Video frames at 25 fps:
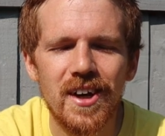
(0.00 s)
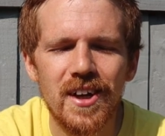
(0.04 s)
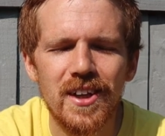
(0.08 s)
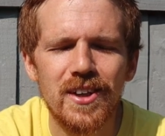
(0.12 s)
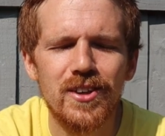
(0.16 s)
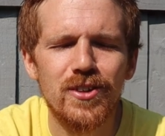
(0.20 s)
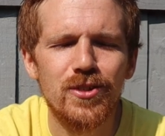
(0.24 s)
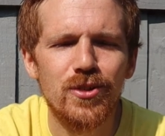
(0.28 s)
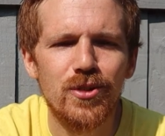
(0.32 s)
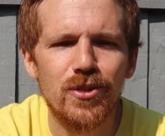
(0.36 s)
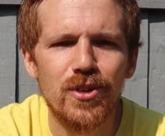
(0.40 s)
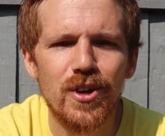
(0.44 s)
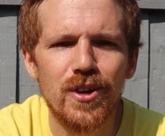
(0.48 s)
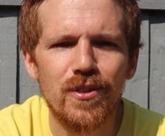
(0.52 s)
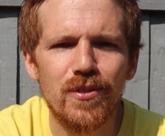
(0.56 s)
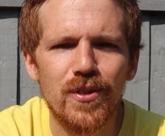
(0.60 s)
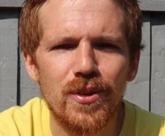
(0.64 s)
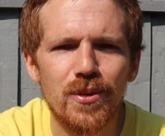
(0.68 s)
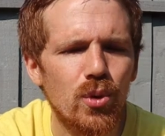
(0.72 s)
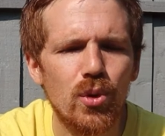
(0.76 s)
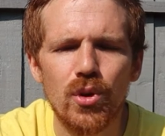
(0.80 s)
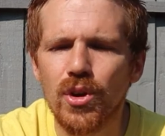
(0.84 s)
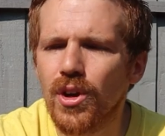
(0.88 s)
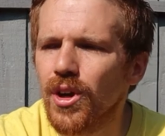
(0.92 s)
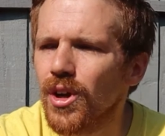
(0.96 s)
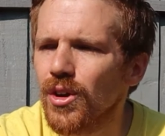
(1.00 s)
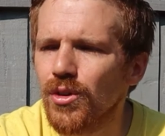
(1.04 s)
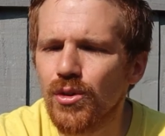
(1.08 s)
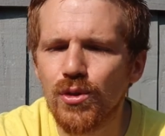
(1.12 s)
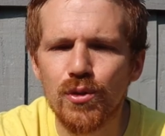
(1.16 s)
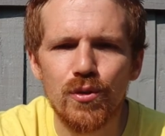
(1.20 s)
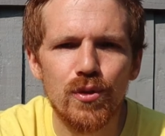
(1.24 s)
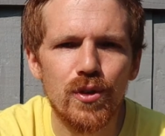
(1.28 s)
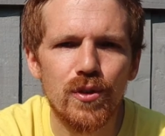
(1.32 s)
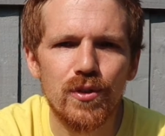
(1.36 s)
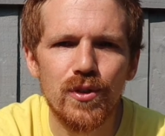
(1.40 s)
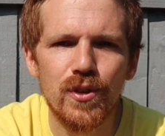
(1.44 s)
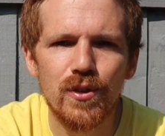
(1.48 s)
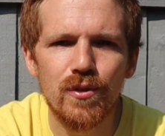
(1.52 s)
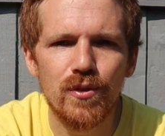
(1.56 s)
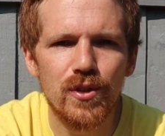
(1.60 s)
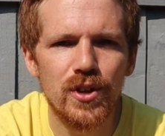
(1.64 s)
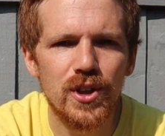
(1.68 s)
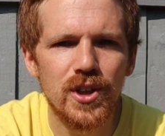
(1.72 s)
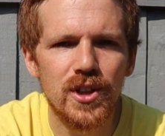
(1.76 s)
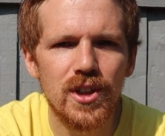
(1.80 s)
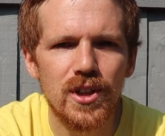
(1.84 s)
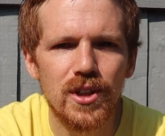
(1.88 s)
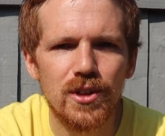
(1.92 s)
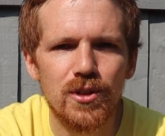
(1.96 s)
And sure enough, more than 150
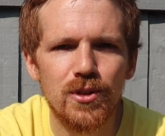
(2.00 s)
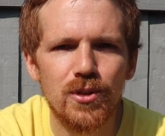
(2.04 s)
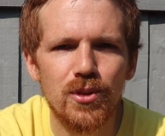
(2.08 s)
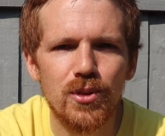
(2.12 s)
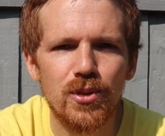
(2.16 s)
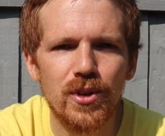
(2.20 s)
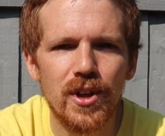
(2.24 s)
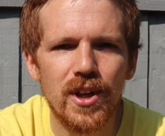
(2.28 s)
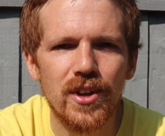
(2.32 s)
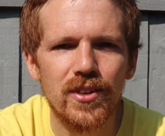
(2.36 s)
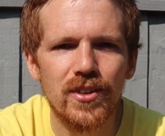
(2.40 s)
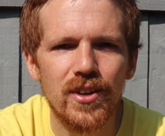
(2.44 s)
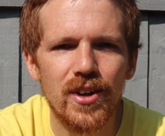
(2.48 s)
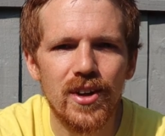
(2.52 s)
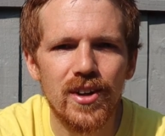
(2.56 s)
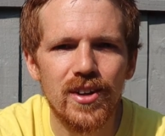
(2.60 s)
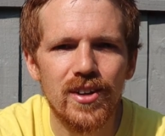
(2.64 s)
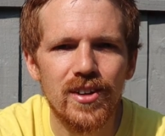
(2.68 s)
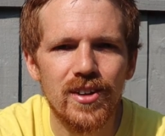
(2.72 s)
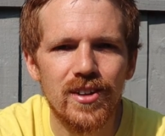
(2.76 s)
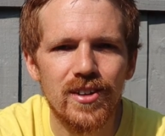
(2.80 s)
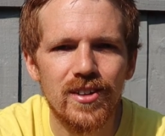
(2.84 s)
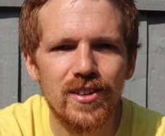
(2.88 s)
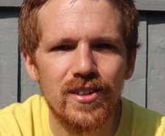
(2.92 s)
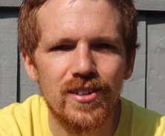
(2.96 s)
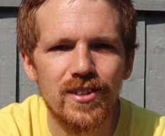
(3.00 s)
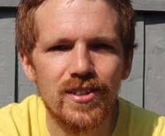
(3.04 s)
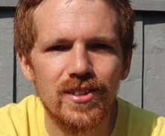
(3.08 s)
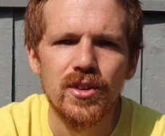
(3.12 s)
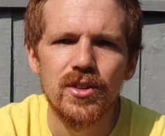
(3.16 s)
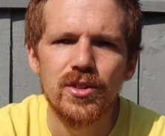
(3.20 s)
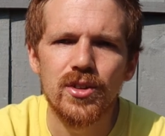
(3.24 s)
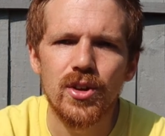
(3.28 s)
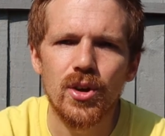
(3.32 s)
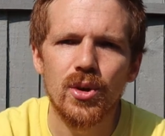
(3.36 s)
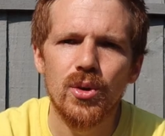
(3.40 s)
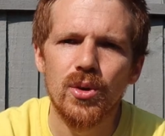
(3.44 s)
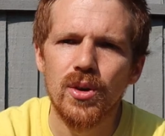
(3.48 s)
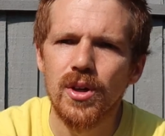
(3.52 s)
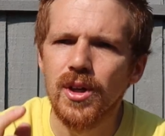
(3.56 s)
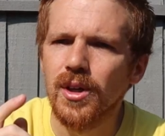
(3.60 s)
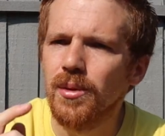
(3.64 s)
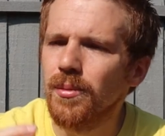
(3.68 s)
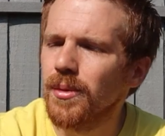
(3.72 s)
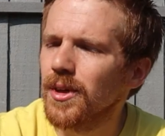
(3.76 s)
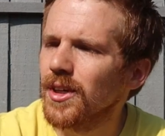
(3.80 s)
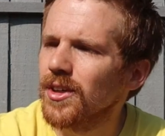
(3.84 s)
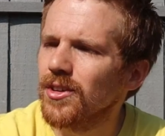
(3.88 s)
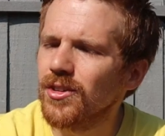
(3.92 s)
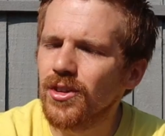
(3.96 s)
fish they caught that day. So
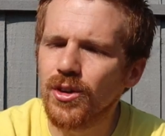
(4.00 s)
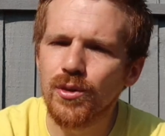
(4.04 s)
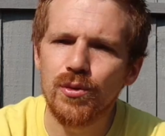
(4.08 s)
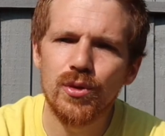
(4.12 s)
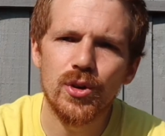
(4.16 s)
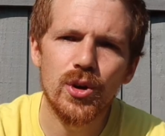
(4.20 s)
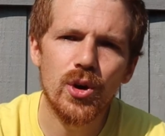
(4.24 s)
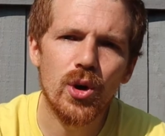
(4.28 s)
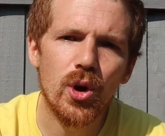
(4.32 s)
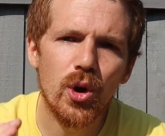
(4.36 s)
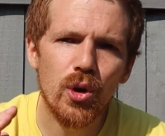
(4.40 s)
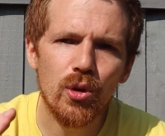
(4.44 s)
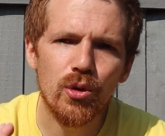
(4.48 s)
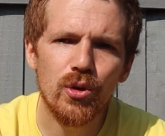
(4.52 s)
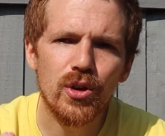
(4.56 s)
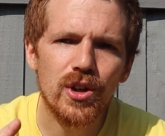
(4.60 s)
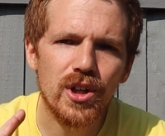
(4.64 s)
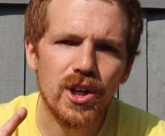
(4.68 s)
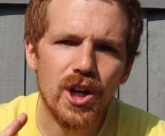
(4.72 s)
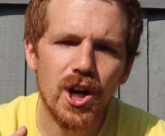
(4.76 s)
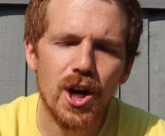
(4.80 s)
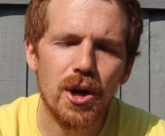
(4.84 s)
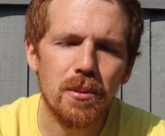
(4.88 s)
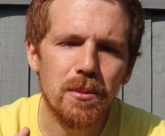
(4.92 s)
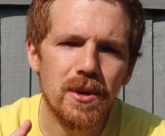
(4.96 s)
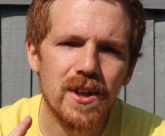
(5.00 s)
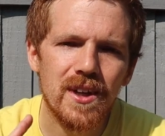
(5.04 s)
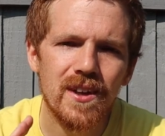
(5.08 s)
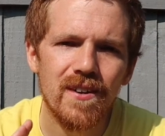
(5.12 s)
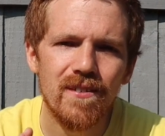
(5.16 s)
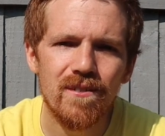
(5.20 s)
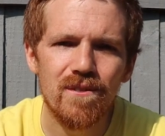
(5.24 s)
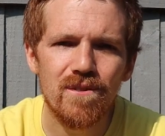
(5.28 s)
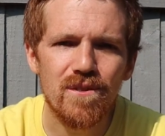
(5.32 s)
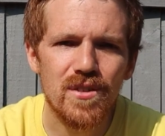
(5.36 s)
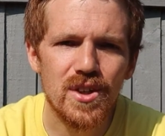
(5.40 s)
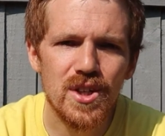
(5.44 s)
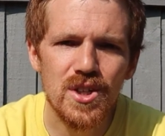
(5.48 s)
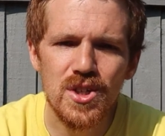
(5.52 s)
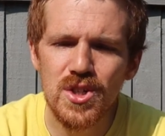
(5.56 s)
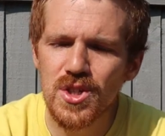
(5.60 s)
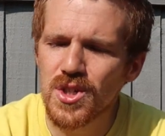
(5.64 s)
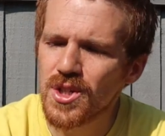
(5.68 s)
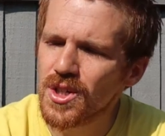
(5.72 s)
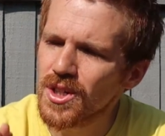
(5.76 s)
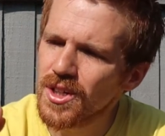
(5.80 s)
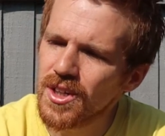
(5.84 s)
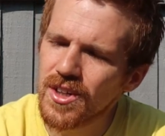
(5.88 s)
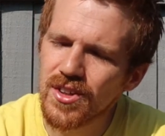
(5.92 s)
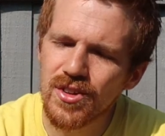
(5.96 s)
make yourself an origami
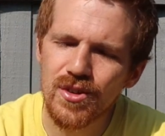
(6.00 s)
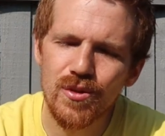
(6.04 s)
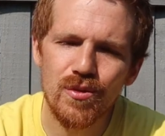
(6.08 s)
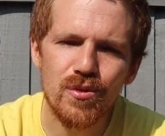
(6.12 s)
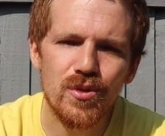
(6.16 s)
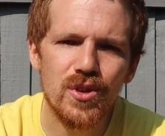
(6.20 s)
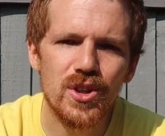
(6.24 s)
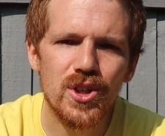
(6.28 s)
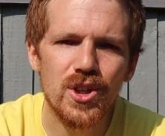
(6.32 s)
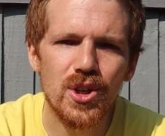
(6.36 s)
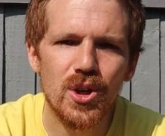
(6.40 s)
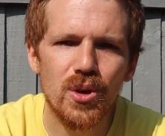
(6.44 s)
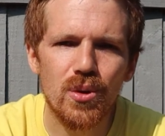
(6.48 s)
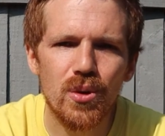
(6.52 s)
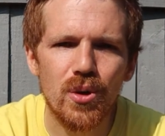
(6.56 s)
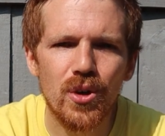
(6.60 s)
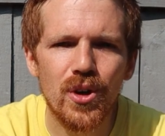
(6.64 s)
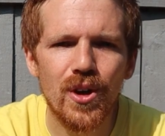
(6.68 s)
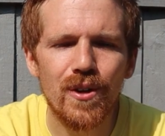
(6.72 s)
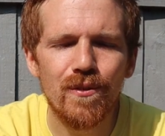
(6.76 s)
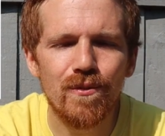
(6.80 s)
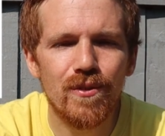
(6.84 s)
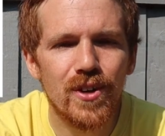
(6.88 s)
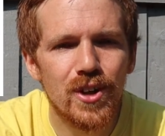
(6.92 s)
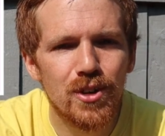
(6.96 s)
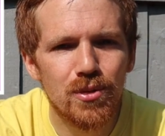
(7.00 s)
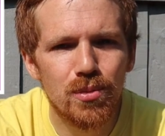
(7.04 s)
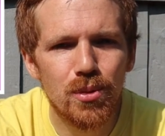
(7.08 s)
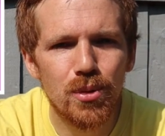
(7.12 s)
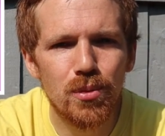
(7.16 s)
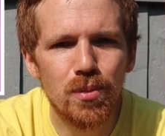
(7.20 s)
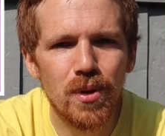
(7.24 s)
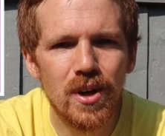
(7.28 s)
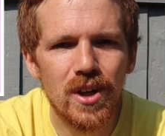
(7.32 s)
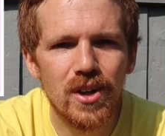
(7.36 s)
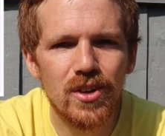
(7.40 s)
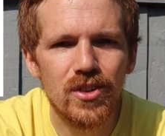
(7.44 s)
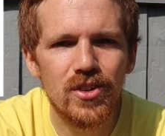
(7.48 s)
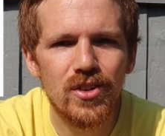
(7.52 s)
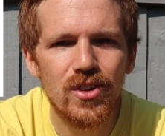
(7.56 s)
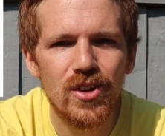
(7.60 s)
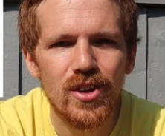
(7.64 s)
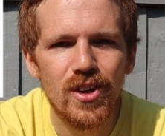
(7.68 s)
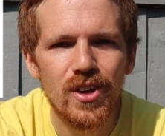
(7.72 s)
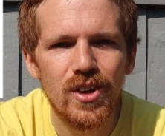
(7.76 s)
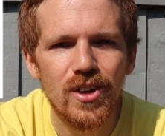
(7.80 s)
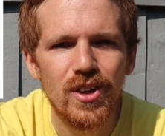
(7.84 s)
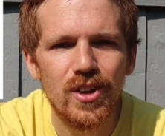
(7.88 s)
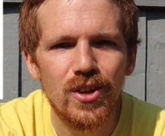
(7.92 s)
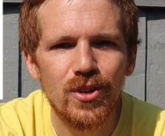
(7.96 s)
fish. There's a video on our Facebook page.
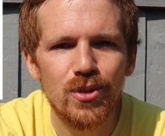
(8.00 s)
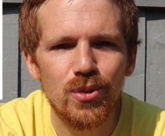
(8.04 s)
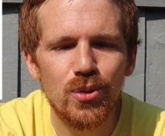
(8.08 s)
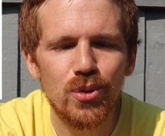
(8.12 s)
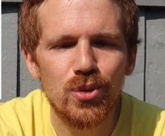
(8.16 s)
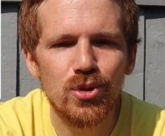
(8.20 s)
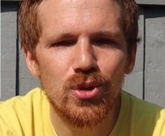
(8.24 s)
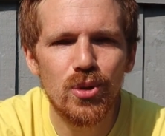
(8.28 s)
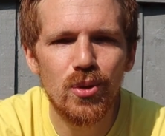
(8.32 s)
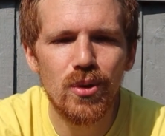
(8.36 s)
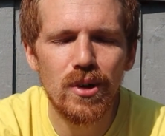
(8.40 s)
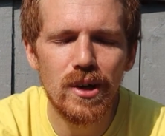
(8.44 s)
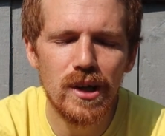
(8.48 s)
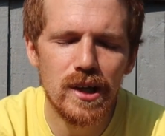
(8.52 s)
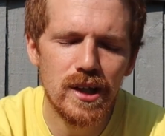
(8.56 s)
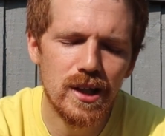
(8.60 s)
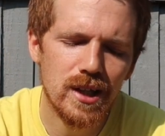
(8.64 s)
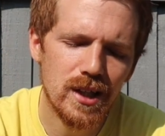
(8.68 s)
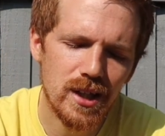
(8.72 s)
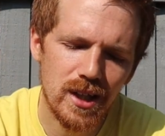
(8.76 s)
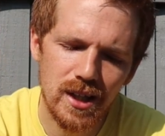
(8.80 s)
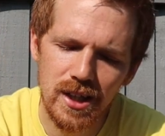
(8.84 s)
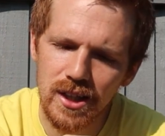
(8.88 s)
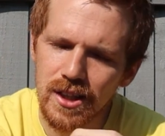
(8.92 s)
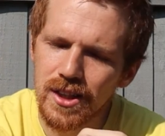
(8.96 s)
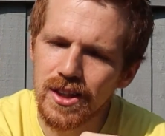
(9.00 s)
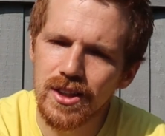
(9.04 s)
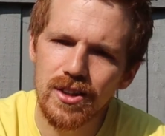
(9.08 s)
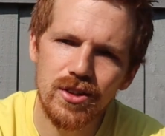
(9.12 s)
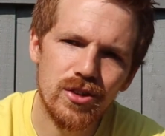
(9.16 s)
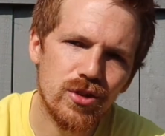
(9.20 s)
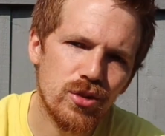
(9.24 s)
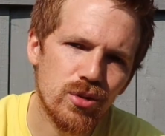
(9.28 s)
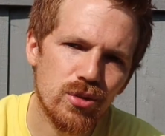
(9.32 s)
There's also a link in the